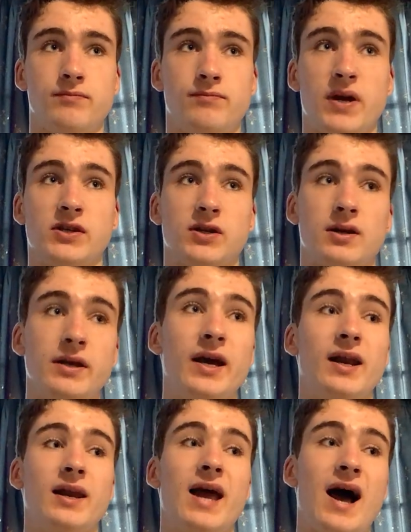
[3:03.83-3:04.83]
basically
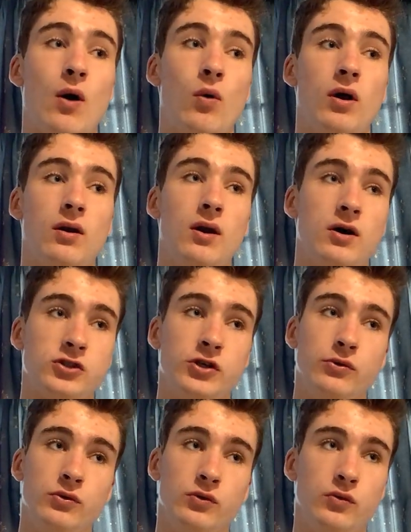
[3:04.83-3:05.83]
allow a larger
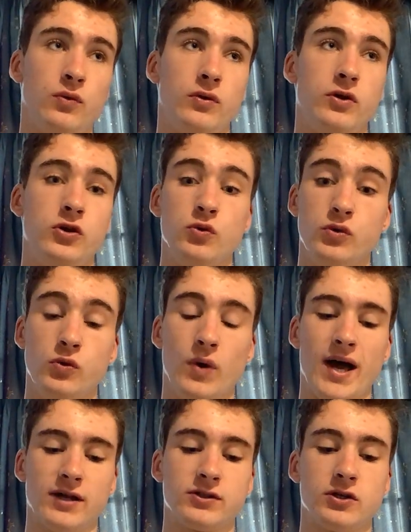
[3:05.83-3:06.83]

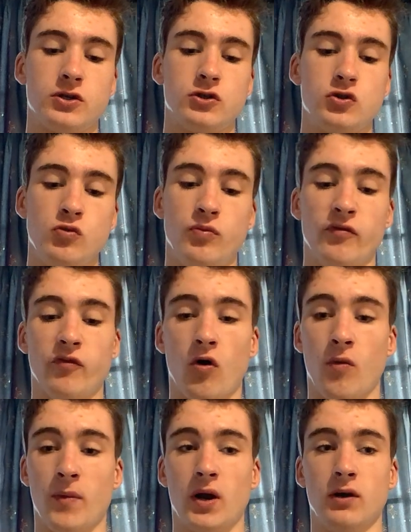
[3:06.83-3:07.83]
UUS to
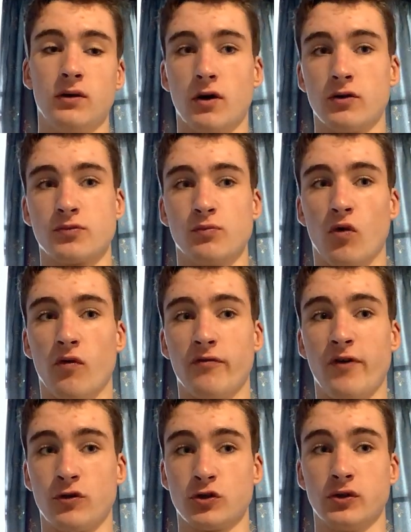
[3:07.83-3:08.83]
perform a lot more
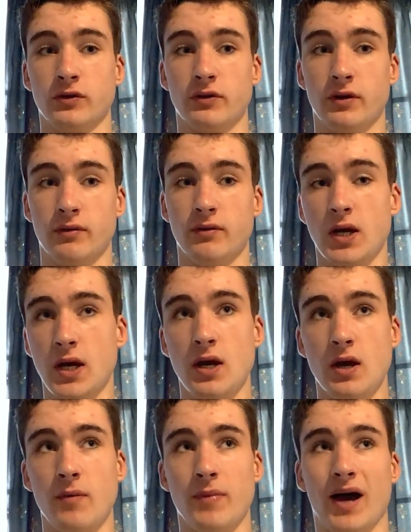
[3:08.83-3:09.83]
function than
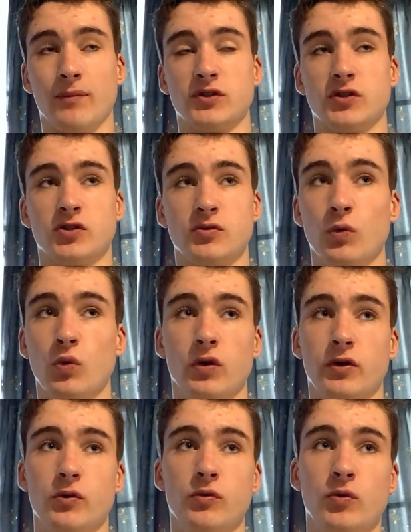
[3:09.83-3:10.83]
perhaps a smaller
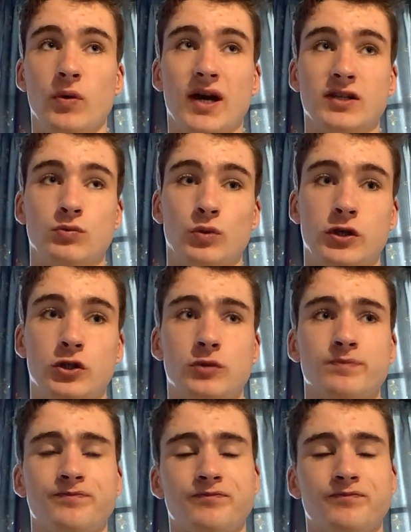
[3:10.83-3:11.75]
UUS, which